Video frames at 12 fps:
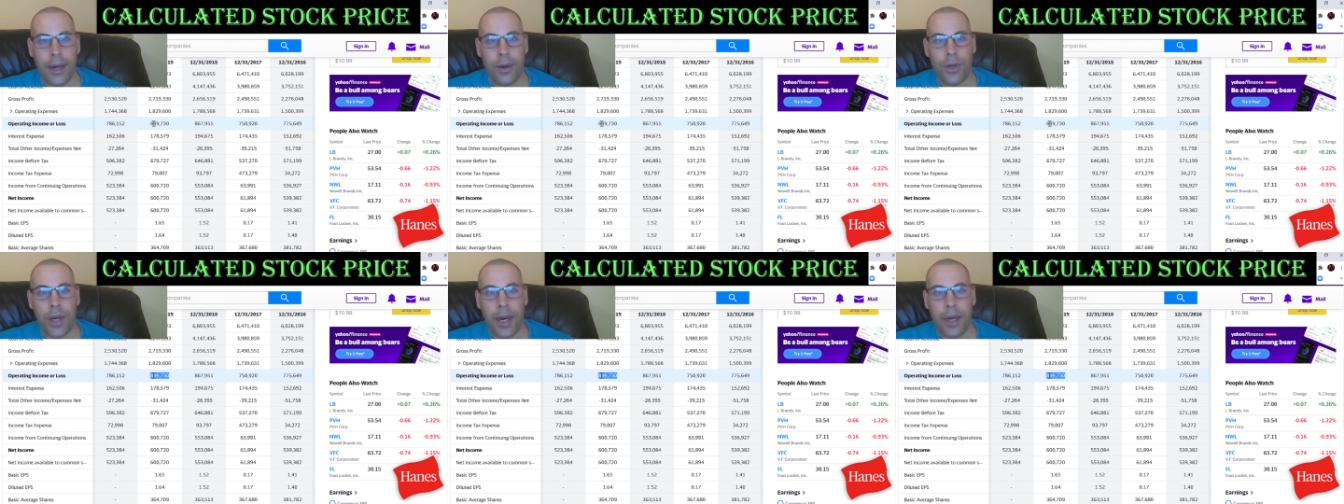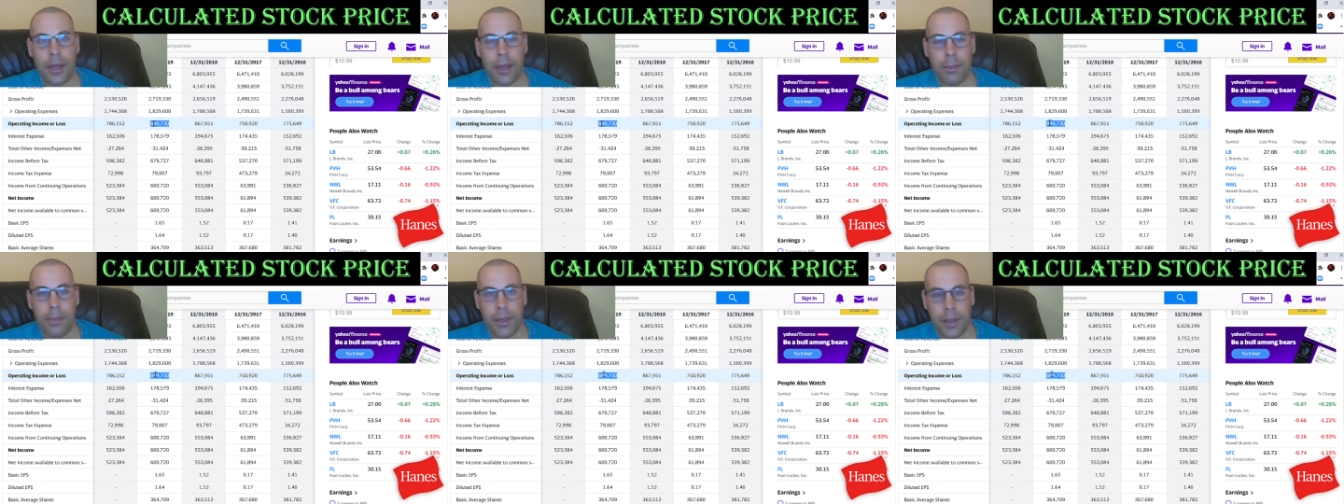hundred
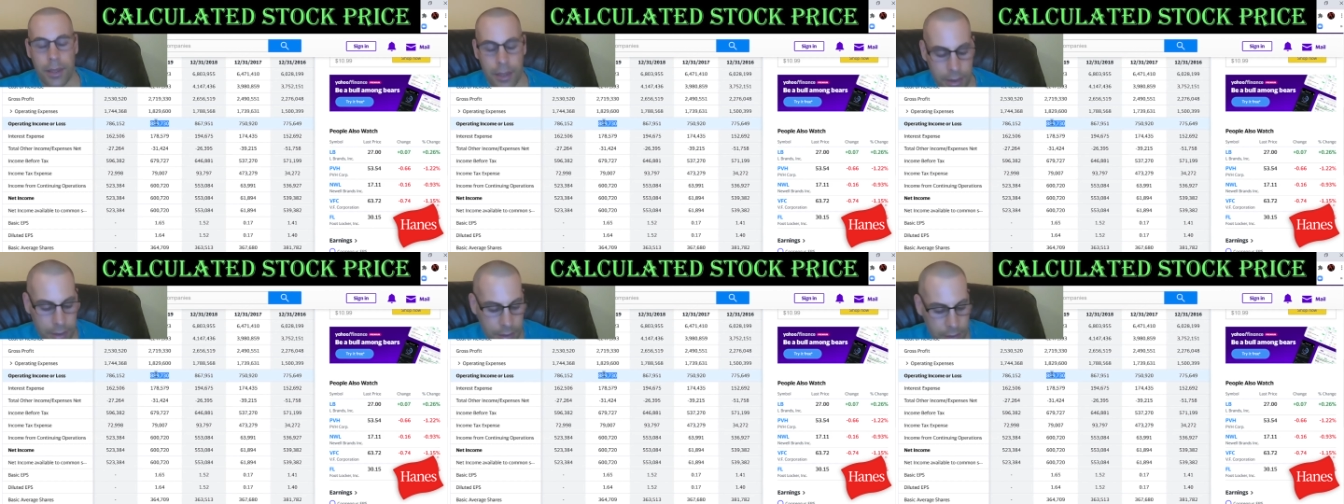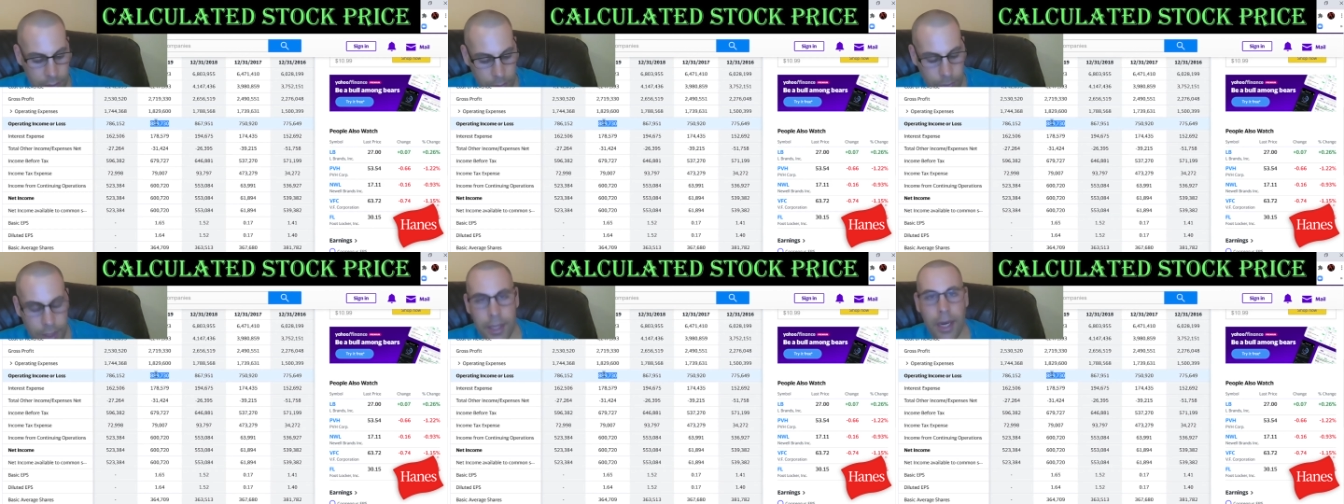eighty-nine million
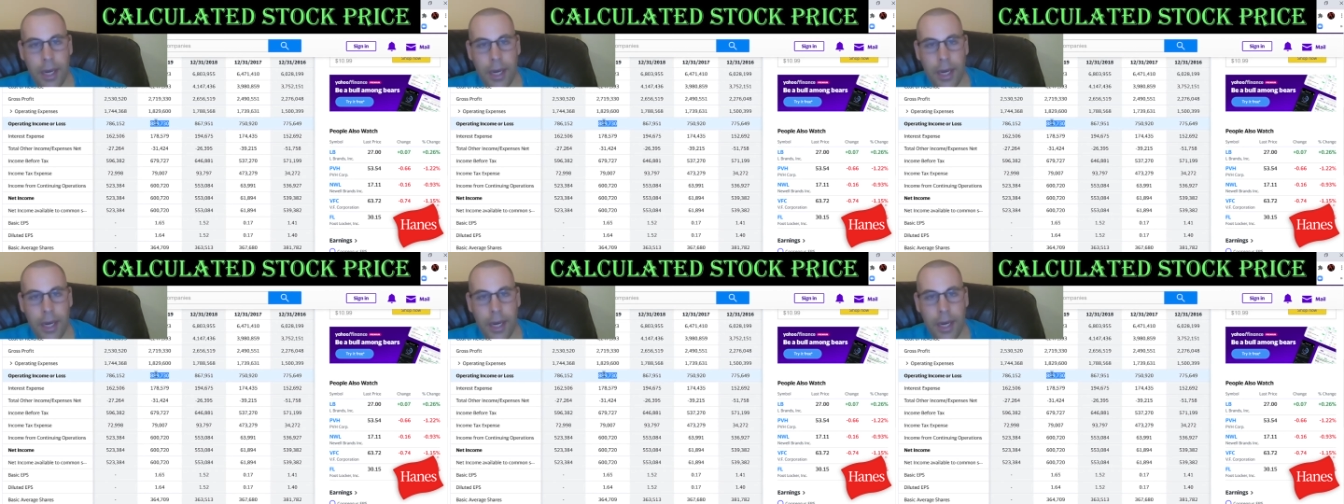dollars. We need the